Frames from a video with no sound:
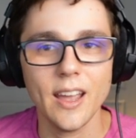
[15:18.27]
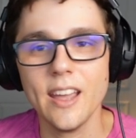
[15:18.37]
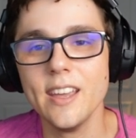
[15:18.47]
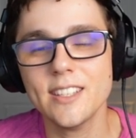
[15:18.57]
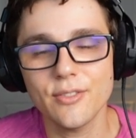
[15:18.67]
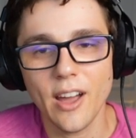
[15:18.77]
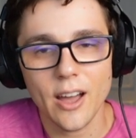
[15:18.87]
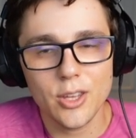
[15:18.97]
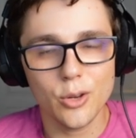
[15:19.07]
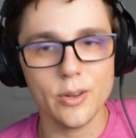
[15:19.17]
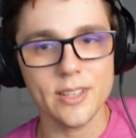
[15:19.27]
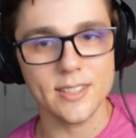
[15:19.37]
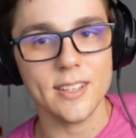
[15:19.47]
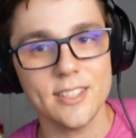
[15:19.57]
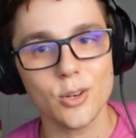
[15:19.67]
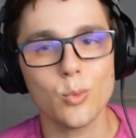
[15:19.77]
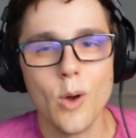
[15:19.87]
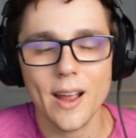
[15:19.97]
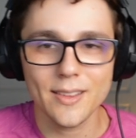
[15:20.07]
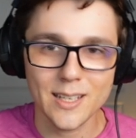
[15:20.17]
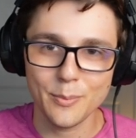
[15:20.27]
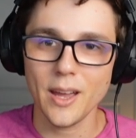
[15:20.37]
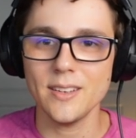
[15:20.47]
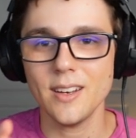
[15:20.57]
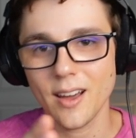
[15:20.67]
its value is directly dependent